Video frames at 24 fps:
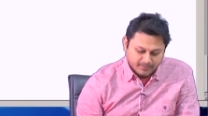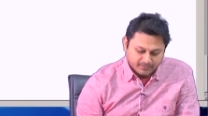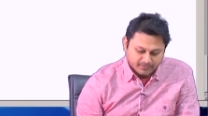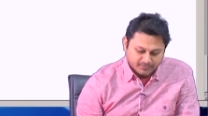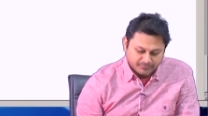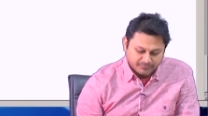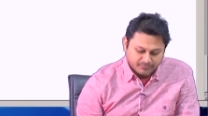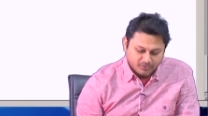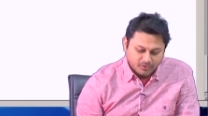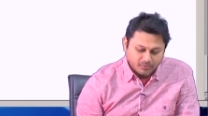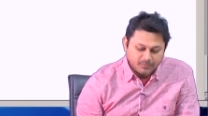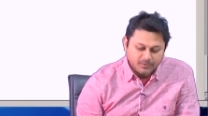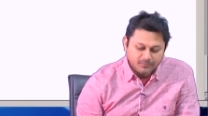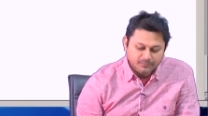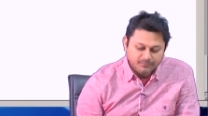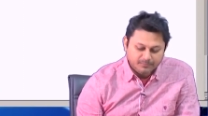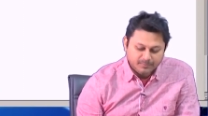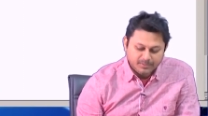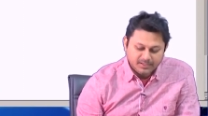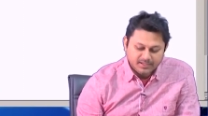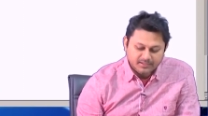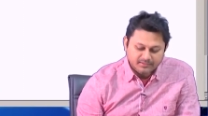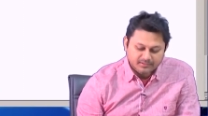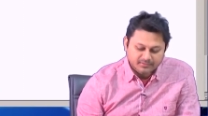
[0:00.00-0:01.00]
the form
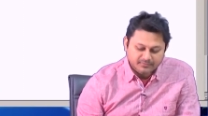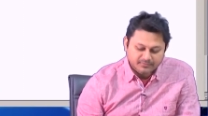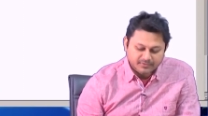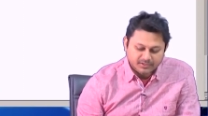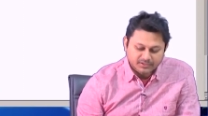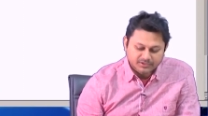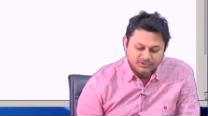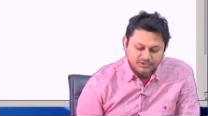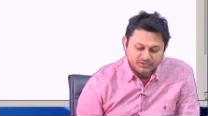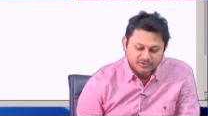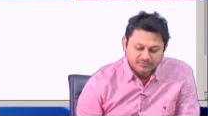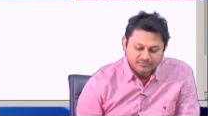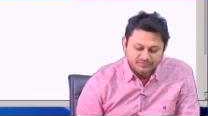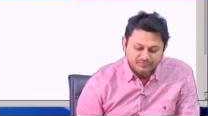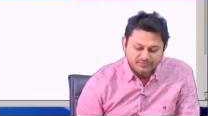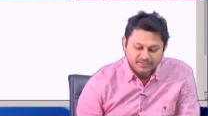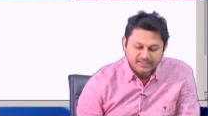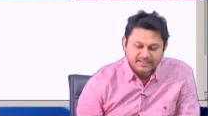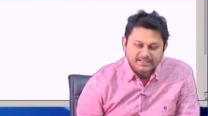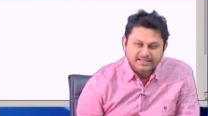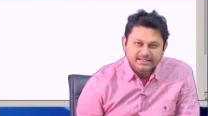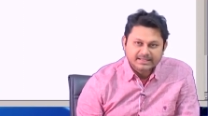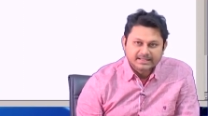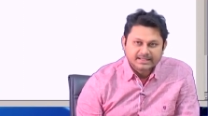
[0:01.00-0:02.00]
of b as a function of
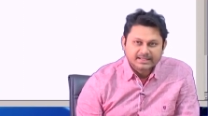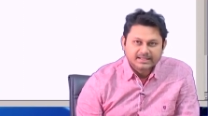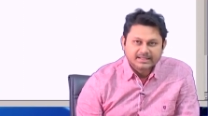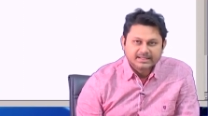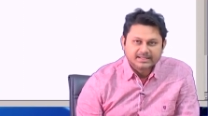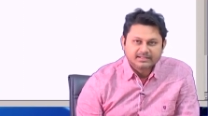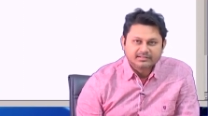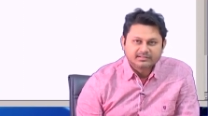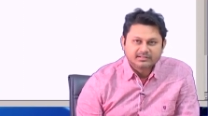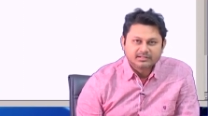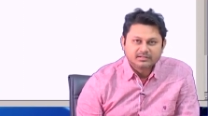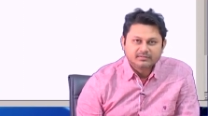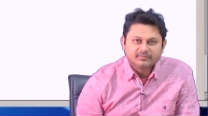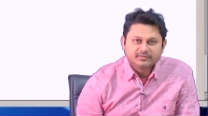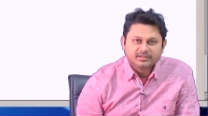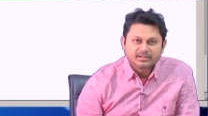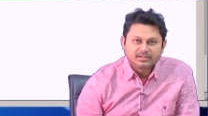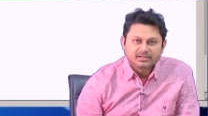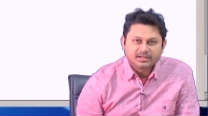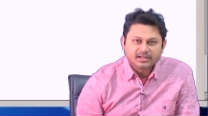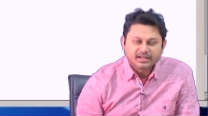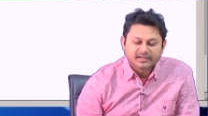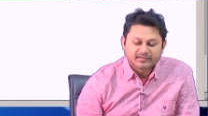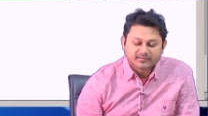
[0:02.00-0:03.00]
v is
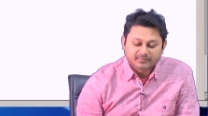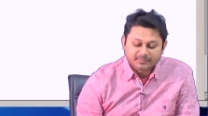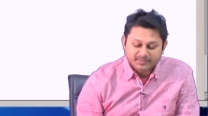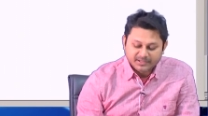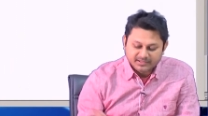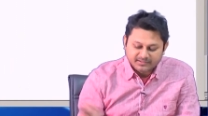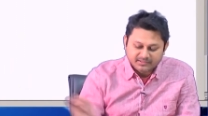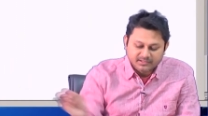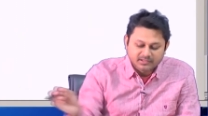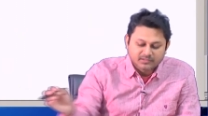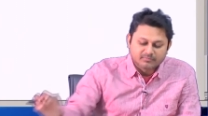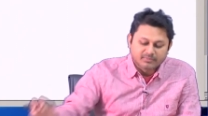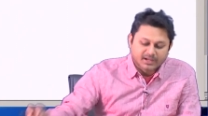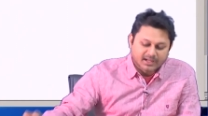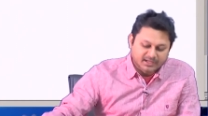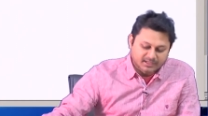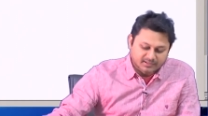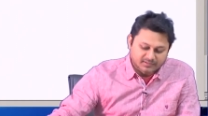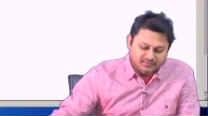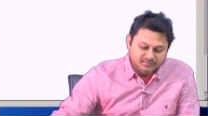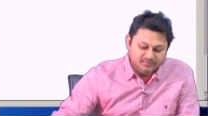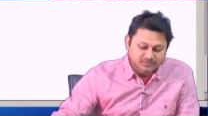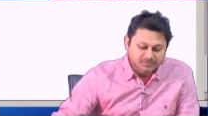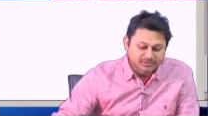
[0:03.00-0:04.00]
given in an explicit
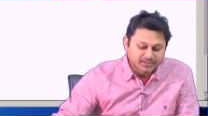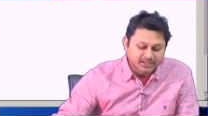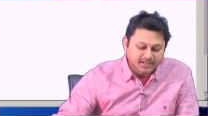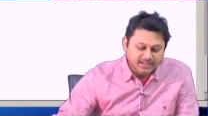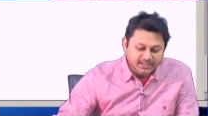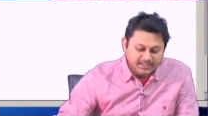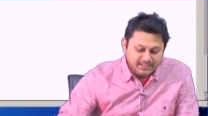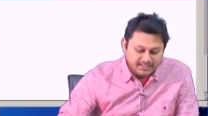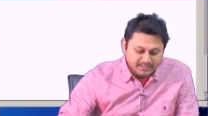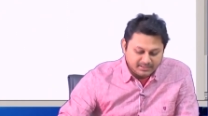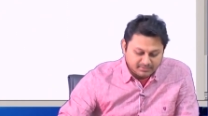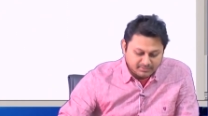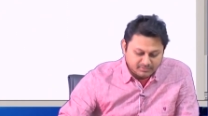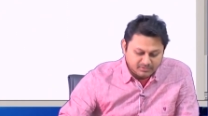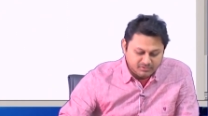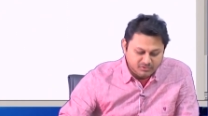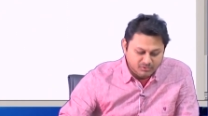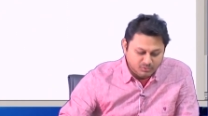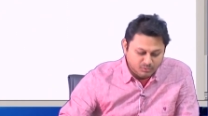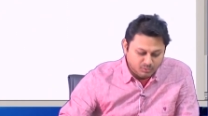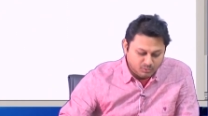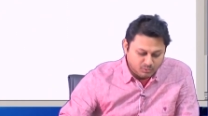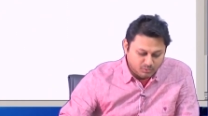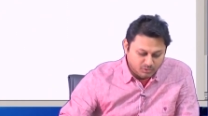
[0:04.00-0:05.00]
manner so that i can
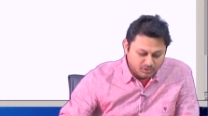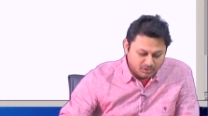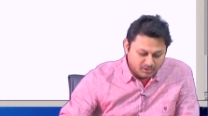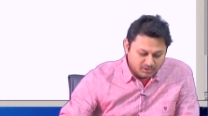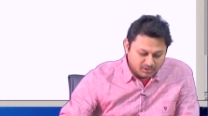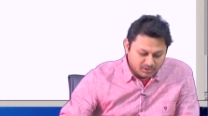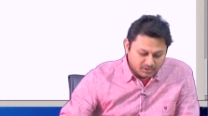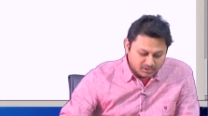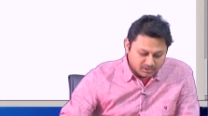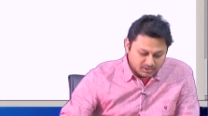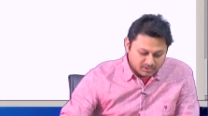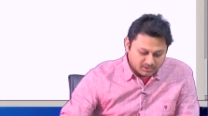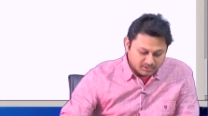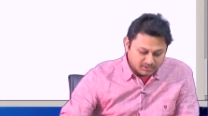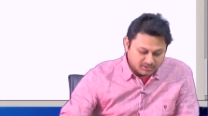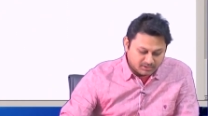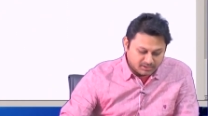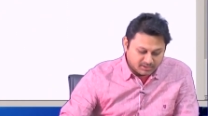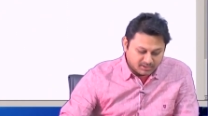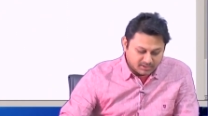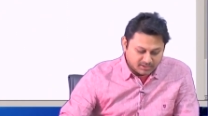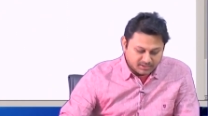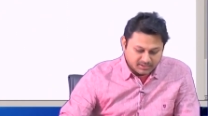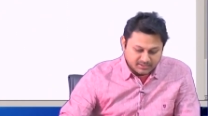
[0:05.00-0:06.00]
do
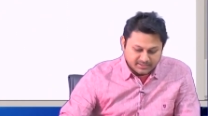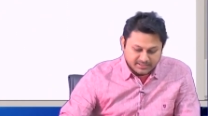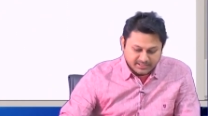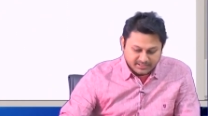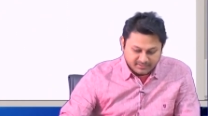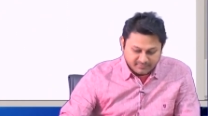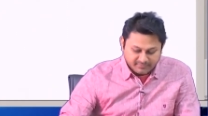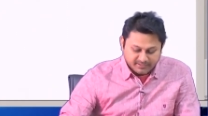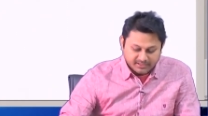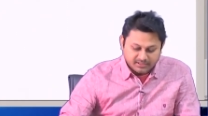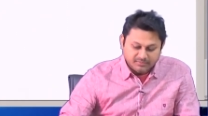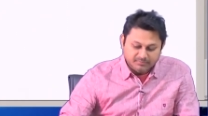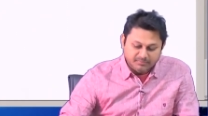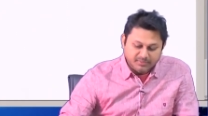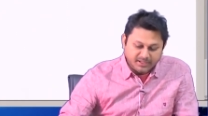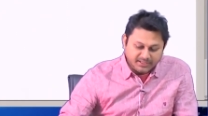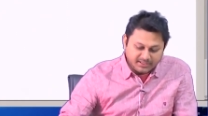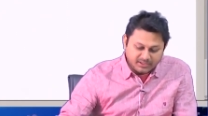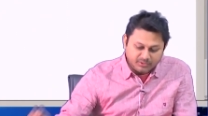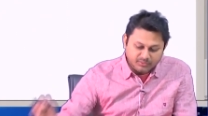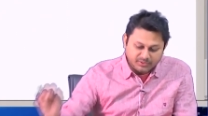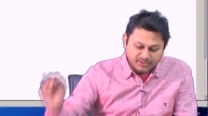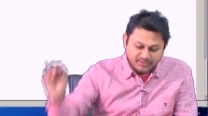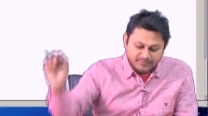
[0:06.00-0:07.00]
the derivative.
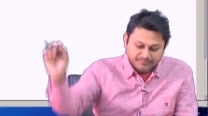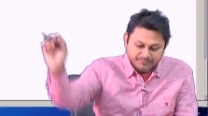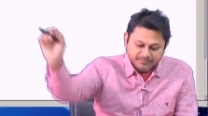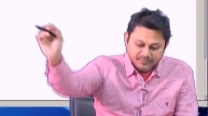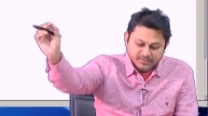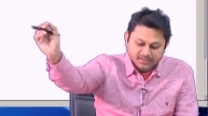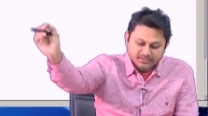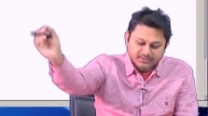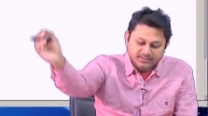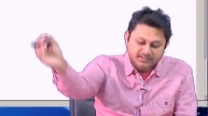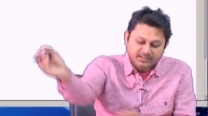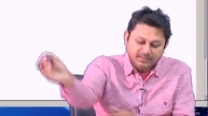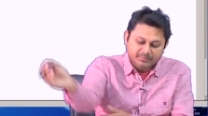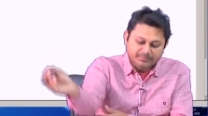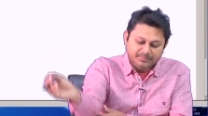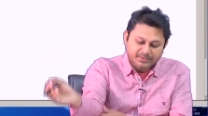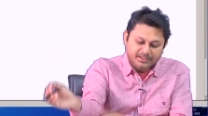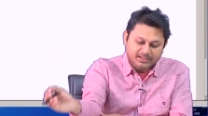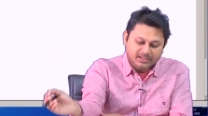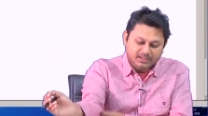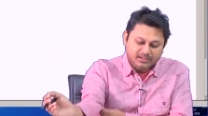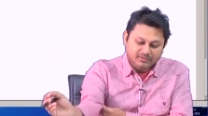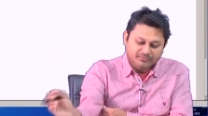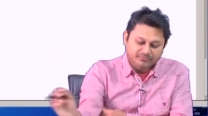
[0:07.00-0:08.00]
By the way, this
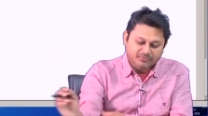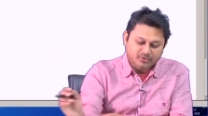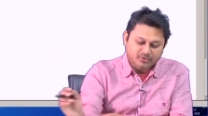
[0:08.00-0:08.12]
empirical